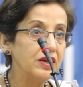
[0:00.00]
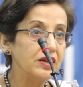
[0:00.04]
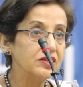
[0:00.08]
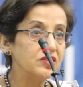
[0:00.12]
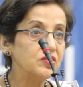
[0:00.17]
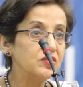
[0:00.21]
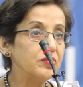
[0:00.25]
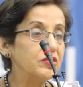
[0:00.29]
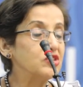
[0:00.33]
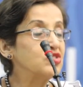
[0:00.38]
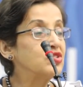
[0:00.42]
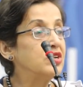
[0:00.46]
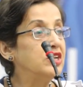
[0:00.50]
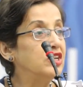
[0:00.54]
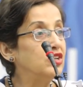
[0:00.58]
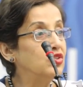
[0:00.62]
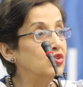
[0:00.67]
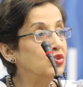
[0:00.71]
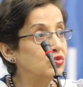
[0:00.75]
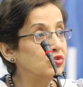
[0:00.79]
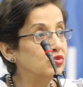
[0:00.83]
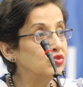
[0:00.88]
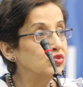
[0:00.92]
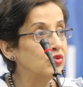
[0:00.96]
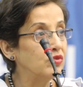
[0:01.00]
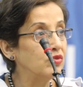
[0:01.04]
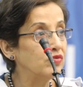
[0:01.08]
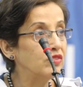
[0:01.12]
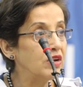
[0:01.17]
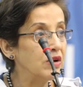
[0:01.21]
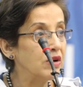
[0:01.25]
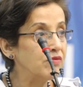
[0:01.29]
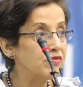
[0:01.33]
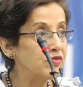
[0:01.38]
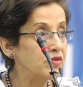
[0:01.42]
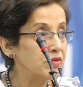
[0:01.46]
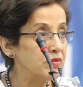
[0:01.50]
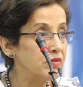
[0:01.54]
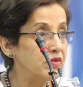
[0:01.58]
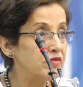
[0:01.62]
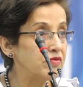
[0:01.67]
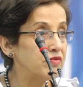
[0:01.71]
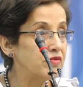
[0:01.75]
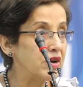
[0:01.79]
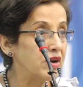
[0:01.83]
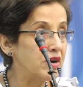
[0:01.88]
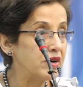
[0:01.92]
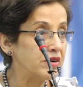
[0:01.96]
especially those who have come from
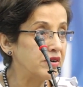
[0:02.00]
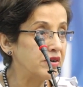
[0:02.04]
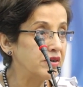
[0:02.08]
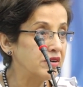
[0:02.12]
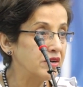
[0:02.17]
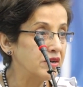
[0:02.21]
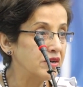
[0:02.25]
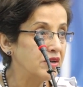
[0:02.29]
afar,